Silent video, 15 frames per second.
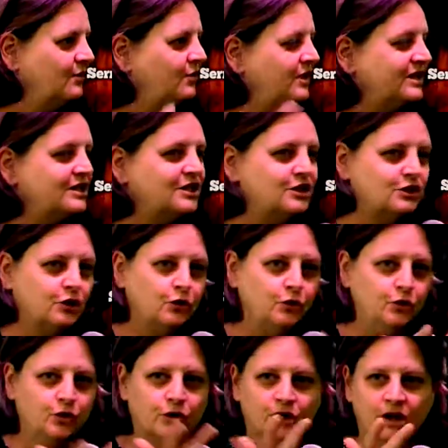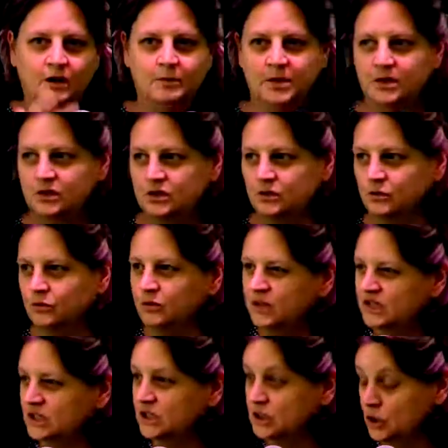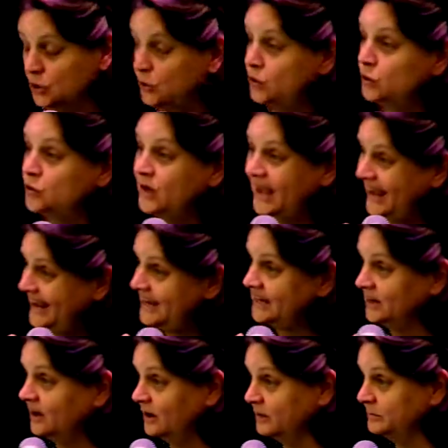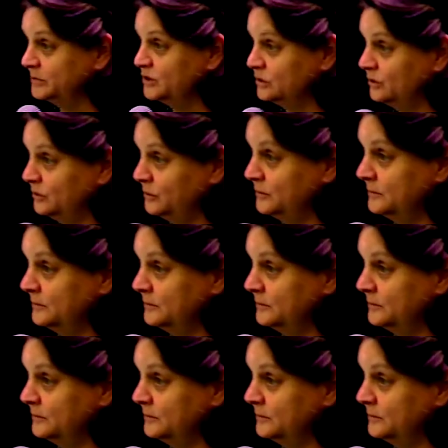This is who you're coming to. This is who you can come to.